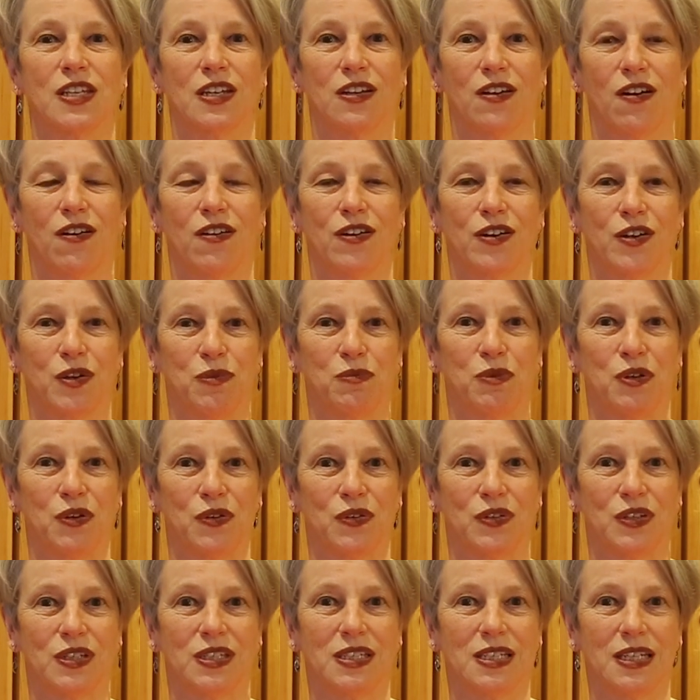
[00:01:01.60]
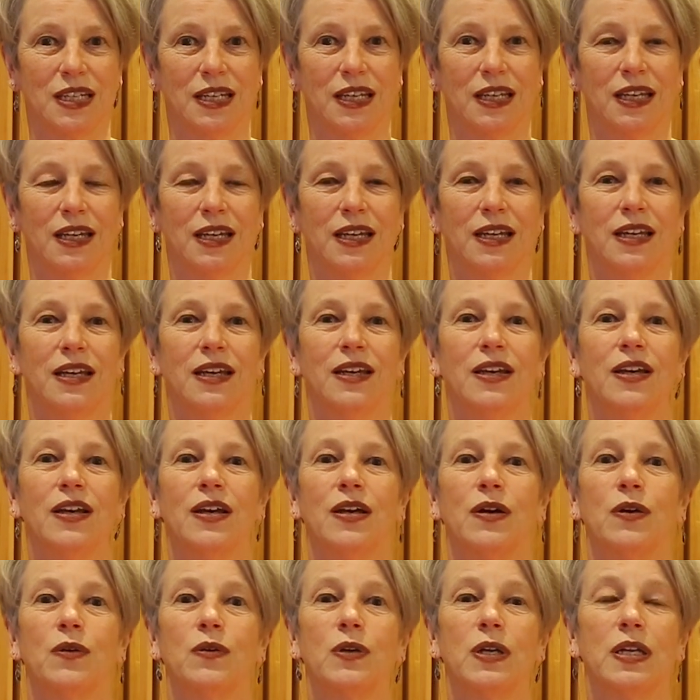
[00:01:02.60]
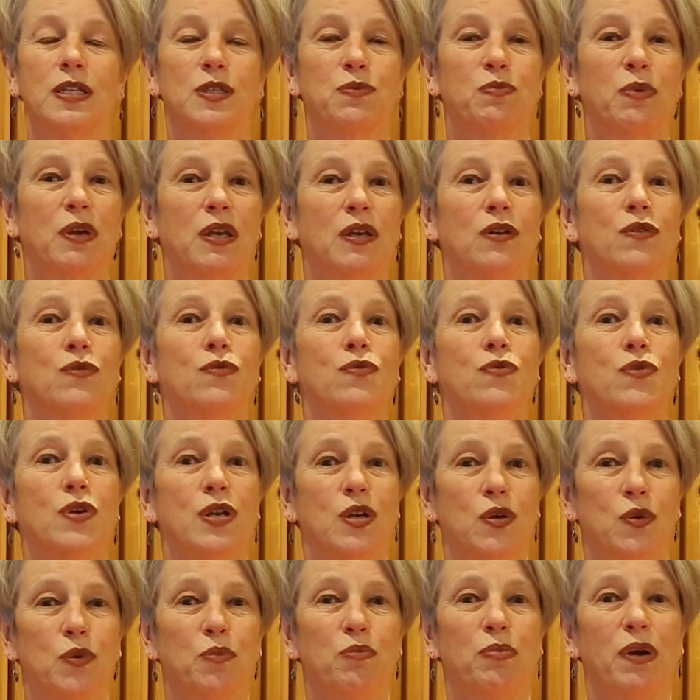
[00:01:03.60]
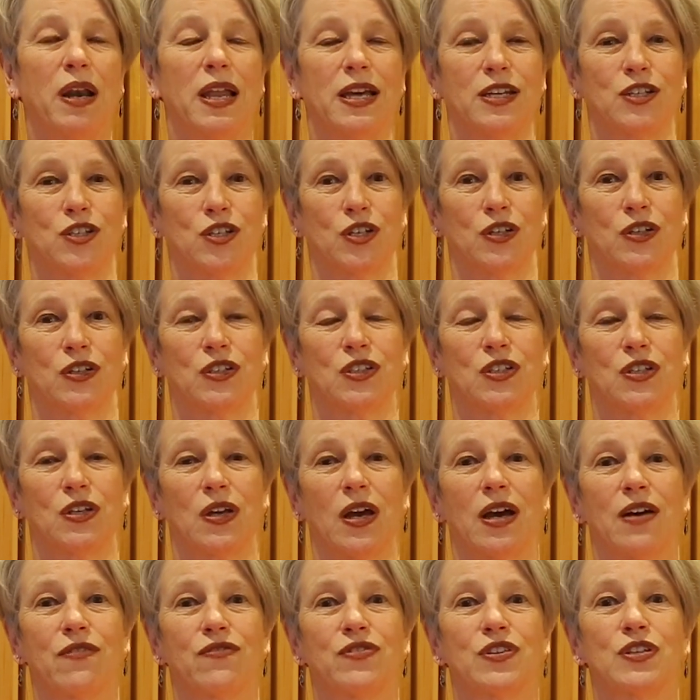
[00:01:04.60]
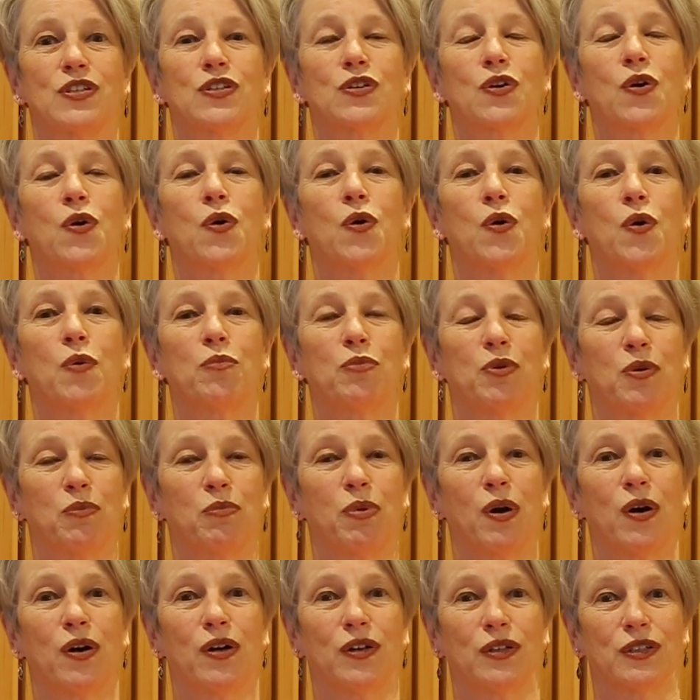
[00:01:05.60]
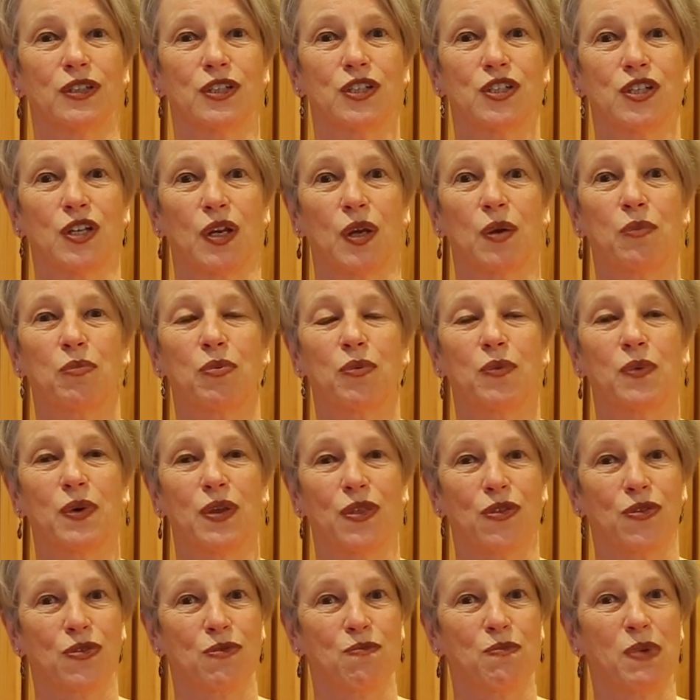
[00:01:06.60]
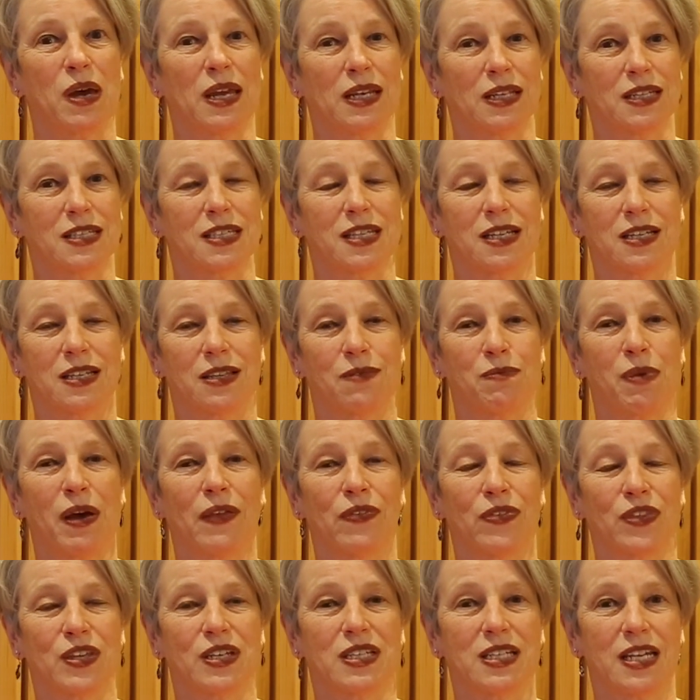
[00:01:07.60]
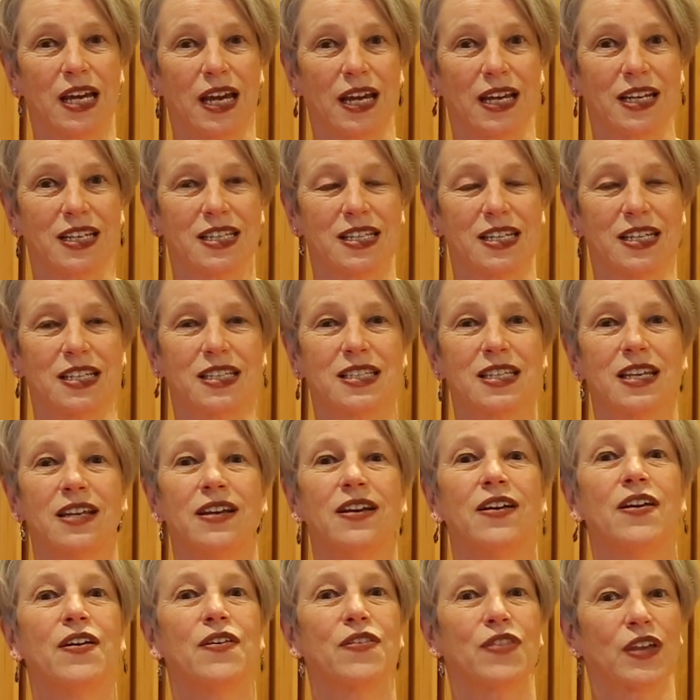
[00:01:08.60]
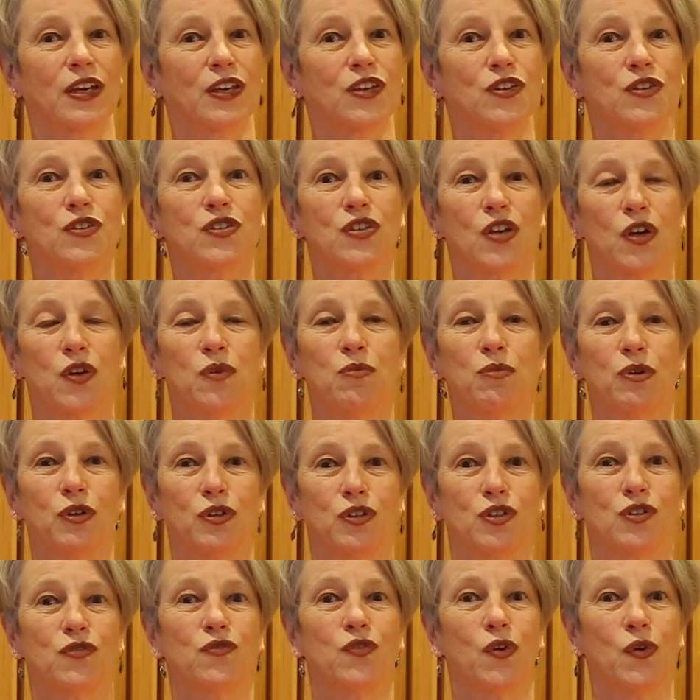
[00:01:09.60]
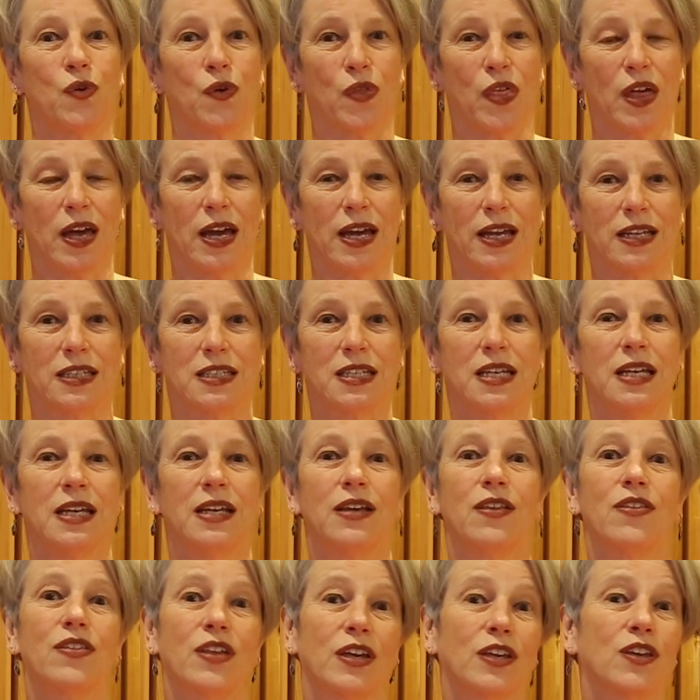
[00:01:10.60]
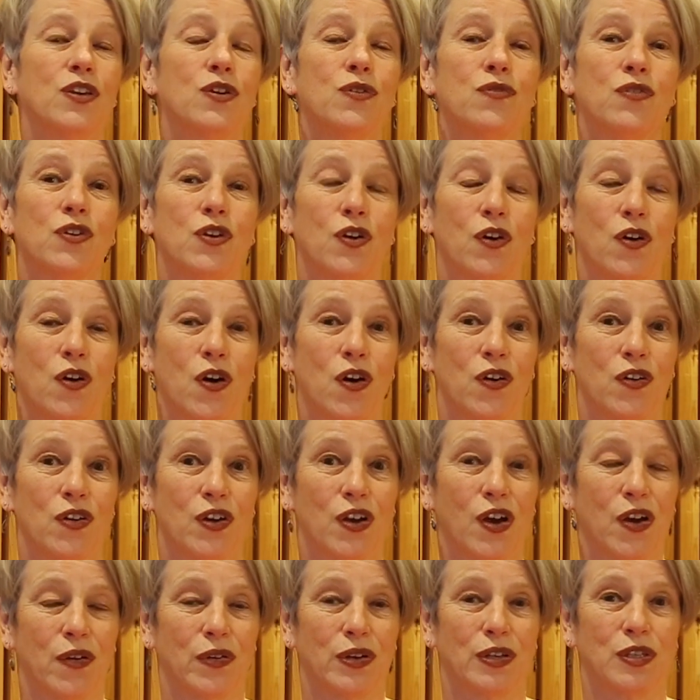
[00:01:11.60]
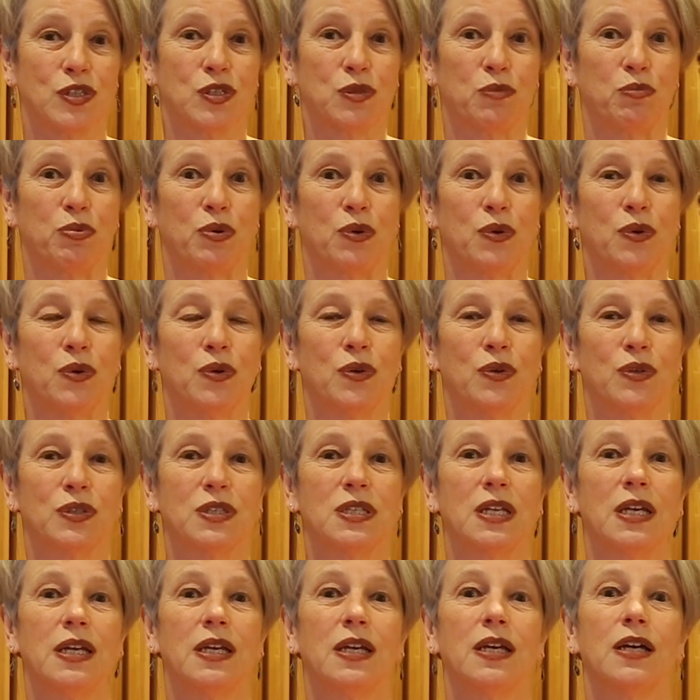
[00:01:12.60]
in our community. It's been a real pleasure to have this corporate partnership with Panther Taxis. Thank you so much for that. Thank you for your ongoing support.